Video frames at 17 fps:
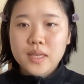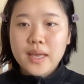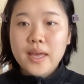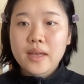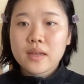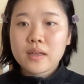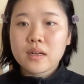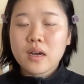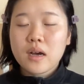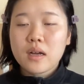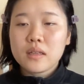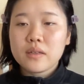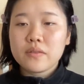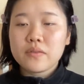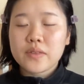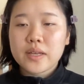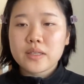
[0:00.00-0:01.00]
And
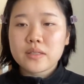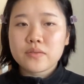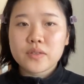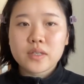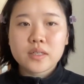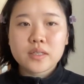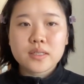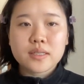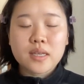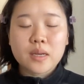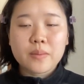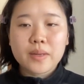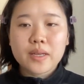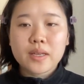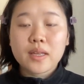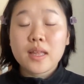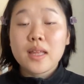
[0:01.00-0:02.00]
Olive, thanks for
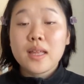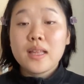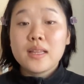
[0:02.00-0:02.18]
subbing.